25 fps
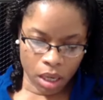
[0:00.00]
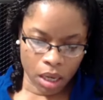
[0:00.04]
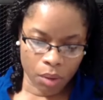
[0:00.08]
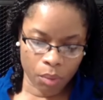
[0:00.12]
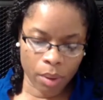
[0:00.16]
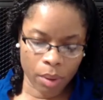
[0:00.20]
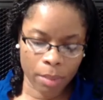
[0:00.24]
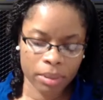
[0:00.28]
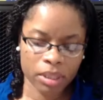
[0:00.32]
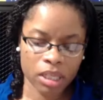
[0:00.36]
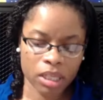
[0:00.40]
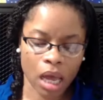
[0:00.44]

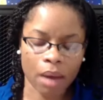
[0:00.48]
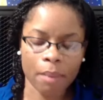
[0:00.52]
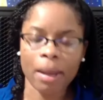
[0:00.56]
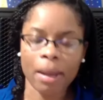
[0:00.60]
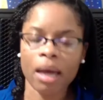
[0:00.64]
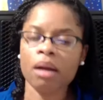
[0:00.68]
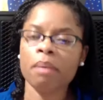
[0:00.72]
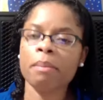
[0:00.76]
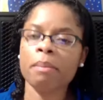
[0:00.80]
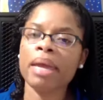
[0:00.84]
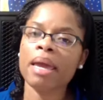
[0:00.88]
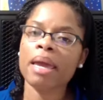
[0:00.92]

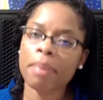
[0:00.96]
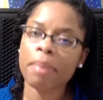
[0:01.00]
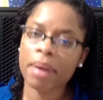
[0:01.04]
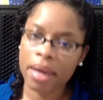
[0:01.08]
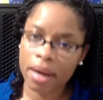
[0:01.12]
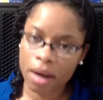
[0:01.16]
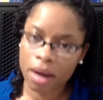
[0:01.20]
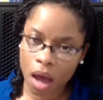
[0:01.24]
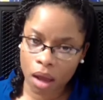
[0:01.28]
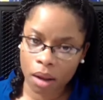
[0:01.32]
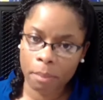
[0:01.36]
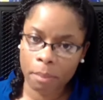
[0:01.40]
a man
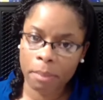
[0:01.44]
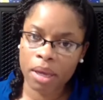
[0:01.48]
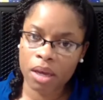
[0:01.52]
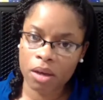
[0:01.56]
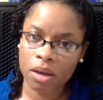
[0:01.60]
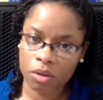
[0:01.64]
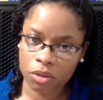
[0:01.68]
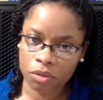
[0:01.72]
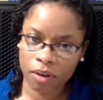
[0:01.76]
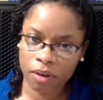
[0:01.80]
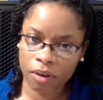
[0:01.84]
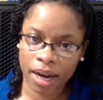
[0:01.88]
paying all the
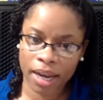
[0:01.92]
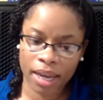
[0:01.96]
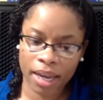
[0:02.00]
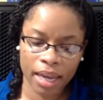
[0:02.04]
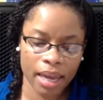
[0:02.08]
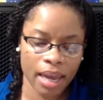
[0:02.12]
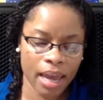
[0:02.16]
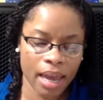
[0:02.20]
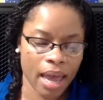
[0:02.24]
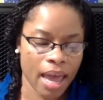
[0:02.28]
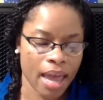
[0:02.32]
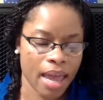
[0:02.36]
bills, right?
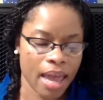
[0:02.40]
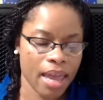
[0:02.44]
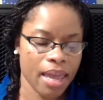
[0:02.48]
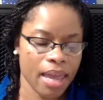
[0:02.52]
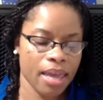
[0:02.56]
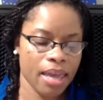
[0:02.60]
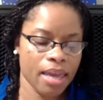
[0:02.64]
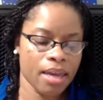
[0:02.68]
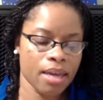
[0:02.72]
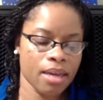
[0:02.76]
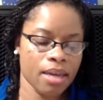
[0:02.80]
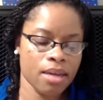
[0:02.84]

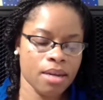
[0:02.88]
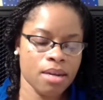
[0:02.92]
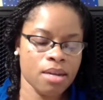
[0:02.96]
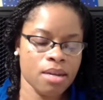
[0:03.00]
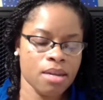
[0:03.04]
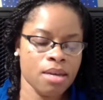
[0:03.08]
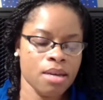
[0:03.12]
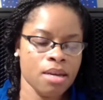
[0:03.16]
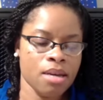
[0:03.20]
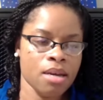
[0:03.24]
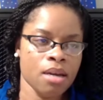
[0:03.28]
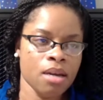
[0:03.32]
And
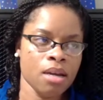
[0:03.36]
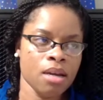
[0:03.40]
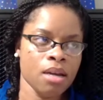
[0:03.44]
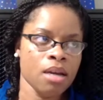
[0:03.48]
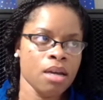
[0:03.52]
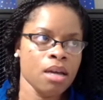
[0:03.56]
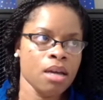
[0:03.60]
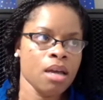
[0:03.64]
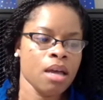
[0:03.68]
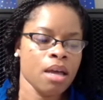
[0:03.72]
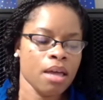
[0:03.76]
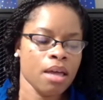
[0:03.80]

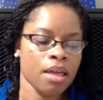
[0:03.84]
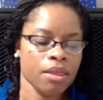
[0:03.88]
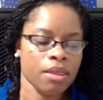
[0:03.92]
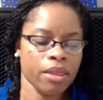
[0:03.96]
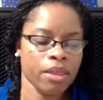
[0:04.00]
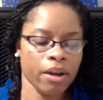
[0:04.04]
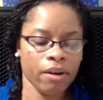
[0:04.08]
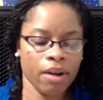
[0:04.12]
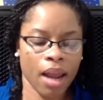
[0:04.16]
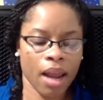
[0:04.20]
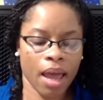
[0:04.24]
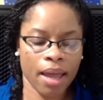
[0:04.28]

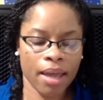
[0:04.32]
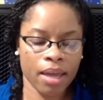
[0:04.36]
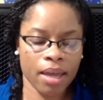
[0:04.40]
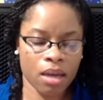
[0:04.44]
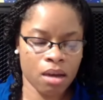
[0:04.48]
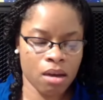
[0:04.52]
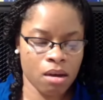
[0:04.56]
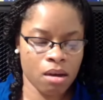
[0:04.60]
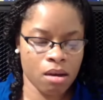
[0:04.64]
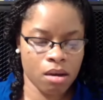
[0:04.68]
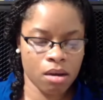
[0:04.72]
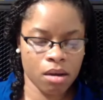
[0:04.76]
they're like,
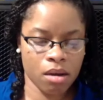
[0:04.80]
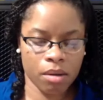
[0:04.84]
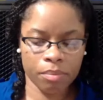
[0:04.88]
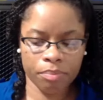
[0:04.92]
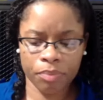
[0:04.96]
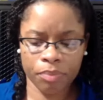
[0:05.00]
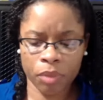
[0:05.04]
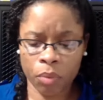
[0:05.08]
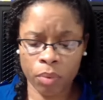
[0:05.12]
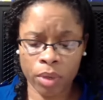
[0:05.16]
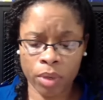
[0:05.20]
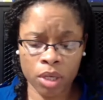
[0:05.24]

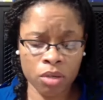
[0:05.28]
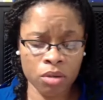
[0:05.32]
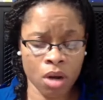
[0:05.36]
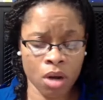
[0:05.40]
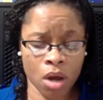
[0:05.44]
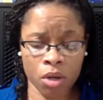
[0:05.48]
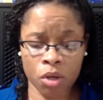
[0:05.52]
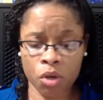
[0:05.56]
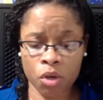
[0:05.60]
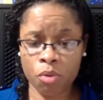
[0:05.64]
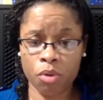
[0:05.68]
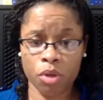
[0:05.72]
well, you
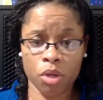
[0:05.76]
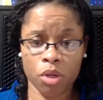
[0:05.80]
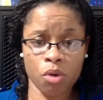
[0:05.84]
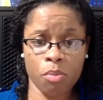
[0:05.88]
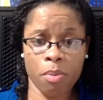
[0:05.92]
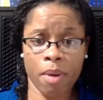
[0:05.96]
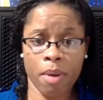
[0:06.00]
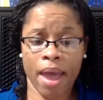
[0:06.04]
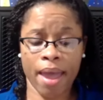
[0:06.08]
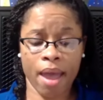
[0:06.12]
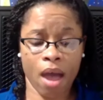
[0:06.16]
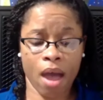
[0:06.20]
know, you
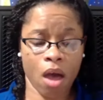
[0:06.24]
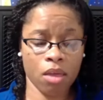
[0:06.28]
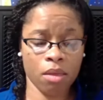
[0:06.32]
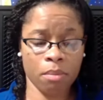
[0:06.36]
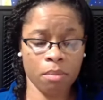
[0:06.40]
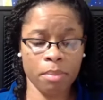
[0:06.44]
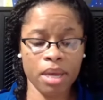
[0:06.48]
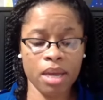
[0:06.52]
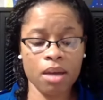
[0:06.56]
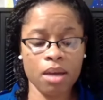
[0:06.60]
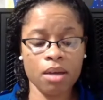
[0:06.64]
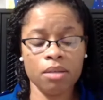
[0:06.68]
pay all the
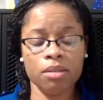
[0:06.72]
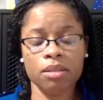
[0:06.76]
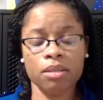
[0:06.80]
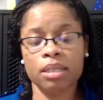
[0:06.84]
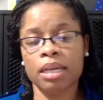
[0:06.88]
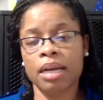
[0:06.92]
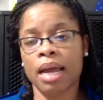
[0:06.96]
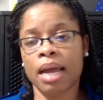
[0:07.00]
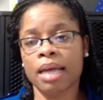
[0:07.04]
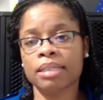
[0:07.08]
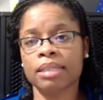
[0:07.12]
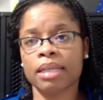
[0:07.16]
bills.
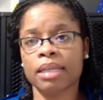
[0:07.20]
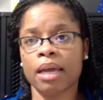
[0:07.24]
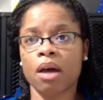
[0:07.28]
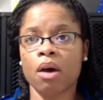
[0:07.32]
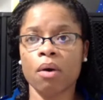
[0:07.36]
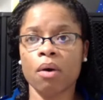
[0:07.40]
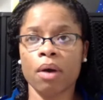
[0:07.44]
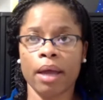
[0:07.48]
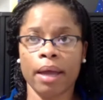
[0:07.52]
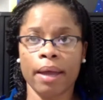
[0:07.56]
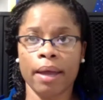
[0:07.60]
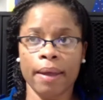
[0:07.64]
And I say,
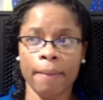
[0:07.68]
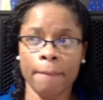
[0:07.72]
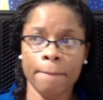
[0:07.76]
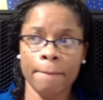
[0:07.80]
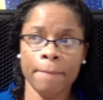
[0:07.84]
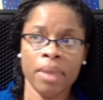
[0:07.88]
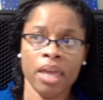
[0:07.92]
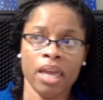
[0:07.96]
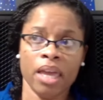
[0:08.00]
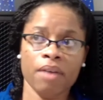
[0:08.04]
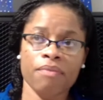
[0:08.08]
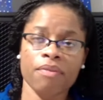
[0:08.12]
okay,
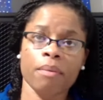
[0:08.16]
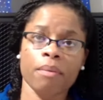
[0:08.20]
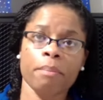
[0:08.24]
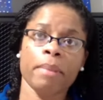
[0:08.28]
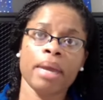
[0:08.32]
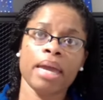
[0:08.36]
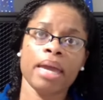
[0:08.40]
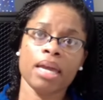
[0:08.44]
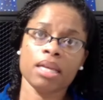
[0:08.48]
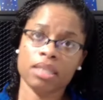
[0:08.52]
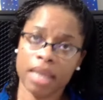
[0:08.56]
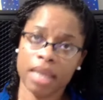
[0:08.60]
if a
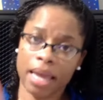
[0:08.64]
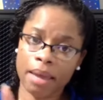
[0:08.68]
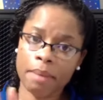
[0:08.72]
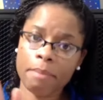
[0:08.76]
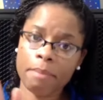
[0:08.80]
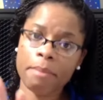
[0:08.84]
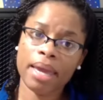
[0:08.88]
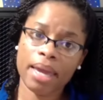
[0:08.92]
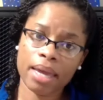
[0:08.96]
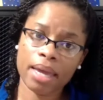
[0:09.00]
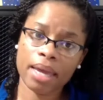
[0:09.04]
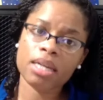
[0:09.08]

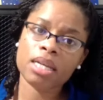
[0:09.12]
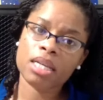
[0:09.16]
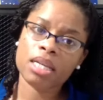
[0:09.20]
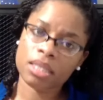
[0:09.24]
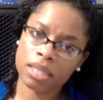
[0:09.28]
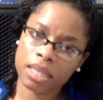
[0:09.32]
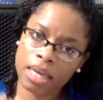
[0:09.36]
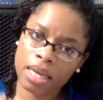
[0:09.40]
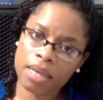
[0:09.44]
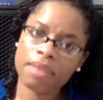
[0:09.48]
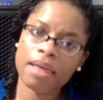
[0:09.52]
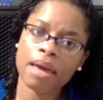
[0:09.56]
man is
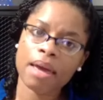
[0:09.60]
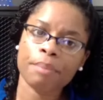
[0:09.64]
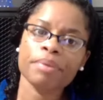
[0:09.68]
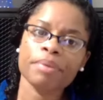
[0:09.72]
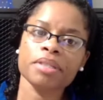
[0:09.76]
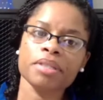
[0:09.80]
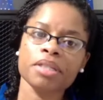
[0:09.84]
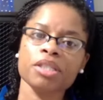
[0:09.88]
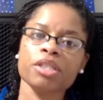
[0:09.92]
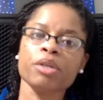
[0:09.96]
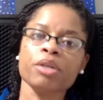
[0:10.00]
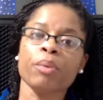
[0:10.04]
in that
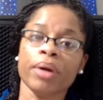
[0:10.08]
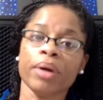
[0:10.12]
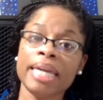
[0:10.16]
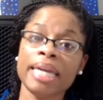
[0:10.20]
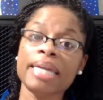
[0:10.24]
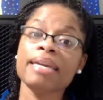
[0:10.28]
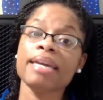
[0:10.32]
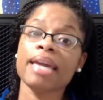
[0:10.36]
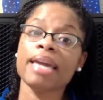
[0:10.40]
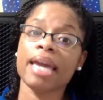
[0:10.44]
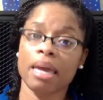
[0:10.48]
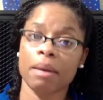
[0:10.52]
position where he
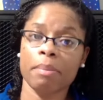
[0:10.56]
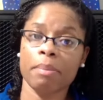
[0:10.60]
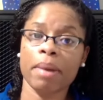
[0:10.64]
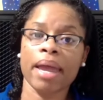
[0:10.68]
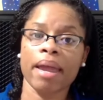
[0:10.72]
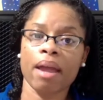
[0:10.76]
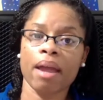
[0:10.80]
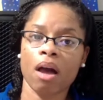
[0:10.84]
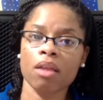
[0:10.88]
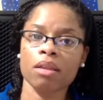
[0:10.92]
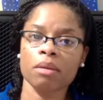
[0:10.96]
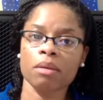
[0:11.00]
can
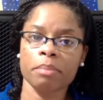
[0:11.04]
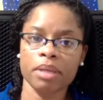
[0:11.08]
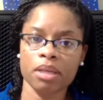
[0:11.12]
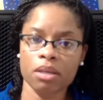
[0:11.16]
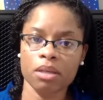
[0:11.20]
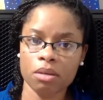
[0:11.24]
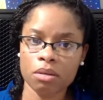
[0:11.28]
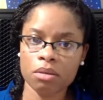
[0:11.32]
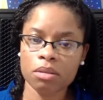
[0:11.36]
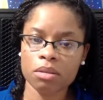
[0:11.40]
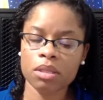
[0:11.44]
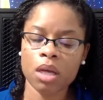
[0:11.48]
pay all the
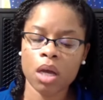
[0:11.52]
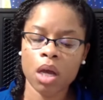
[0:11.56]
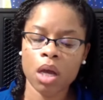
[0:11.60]
bills,